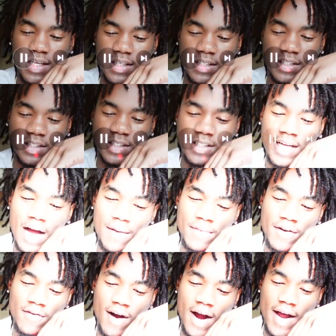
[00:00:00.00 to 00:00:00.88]
And she
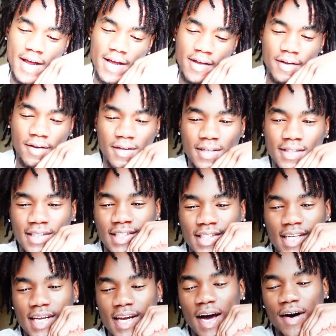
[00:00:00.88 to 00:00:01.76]
got me right, you know what I'm saying?